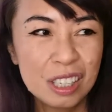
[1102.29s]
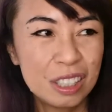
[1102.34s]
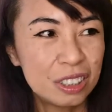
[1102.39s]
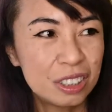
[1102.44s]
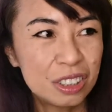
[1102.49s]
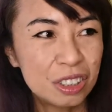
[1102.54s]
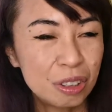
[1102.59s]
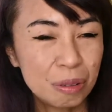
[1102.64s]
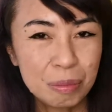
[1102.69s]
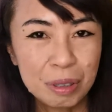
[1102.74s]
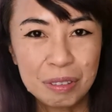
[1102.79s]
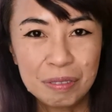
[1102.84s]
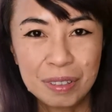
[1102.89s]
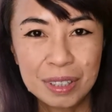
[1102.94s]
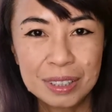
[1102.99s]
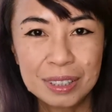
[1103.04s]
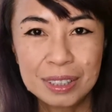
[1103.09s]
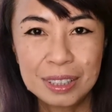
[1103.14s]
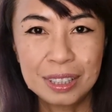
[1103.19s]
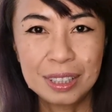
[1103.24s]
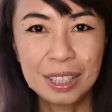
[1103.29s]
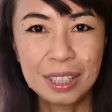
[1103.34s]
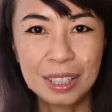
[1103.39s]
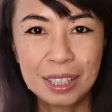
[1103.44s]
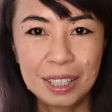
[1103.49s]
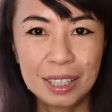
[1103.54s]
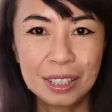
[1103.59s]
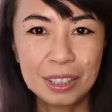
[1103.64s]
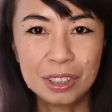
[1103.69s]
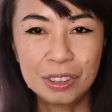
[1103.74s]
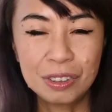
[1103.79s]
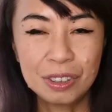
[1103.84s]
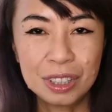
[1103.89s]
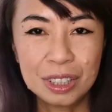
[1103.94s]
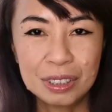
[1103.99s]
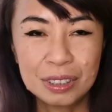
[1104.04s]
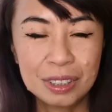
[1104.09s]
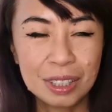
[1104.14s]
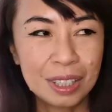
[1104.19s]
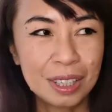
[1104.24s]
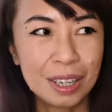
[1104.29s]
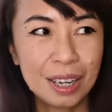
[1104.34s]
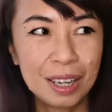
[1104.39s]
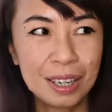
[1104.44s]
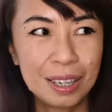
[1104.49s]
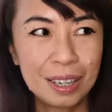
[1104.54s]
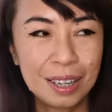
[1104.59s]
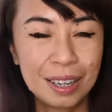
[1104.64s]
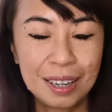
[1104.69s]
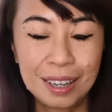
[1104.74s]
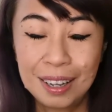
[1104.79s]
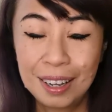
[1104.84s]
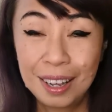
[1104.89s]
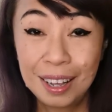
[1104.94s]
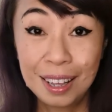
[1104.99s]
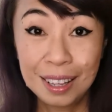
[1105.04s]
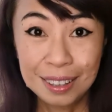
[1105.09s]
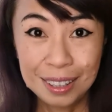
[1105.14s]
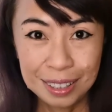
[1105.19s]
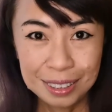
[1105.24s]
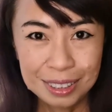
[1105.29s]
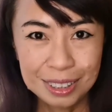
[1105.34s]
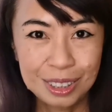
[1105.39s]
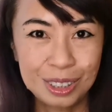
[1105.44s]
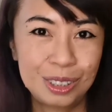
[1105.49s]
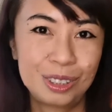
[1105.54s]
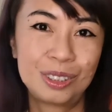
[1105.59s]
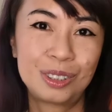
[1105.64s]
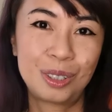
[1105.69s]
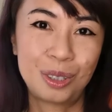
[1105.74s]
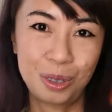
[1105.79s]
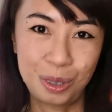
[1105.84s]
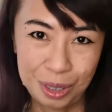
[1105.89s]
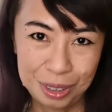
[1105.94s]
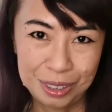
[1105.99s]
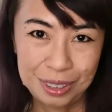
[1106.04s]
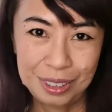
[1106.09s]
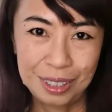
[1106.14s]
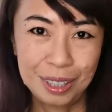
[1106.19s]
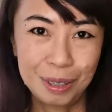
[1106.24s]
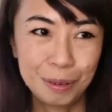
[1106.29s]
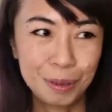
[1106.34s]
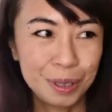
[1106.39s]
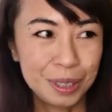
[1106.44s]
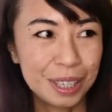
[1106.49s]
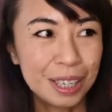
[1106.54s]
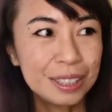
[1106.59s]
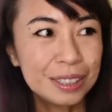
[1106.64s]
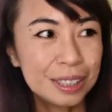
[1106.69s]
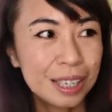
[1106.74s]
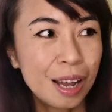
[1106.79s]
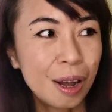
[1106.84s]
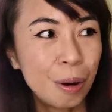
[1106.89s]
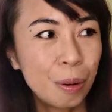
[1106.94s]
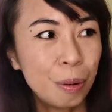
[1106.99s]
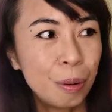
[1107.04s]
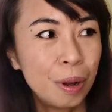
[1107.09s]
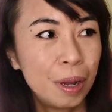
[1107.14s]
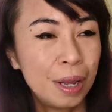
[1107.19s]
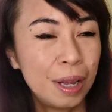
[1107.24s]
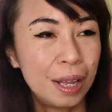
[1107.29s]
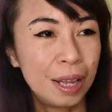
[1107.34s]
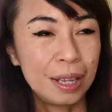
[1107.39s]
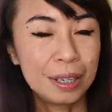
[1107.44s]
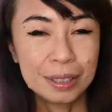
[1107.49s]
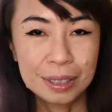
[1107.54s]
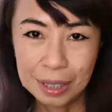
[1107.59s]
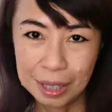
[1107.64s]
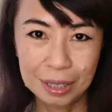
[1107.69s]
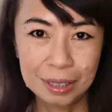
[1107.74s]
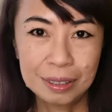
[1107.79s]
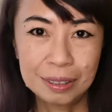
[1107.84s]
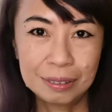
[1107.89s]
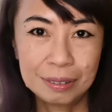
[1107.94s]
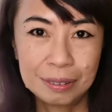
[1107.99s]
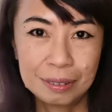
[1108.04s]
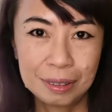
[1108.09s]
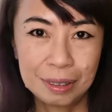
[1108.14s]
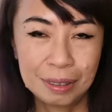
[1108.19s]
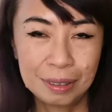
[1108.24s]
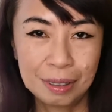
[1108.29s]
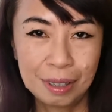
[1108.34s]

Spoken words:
Stop investigating into this thing. And that's just crazy. I mean, that's how entitled